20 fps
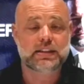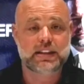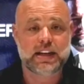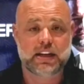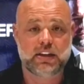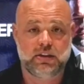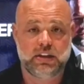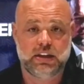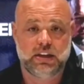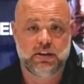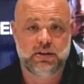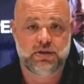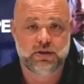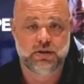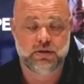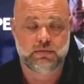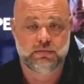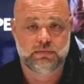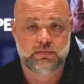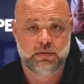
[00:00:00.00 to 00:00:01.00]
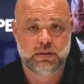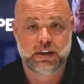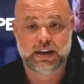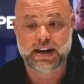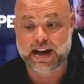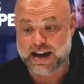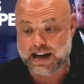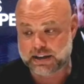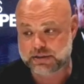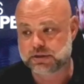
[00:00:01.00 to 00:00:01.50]
thing you need to do, and it
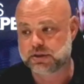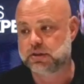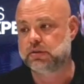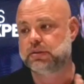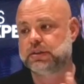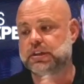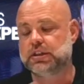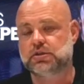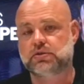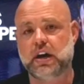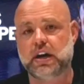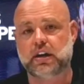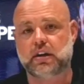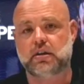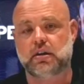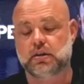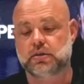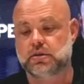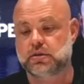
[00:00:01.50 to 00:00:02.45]
has to do with these credit cards.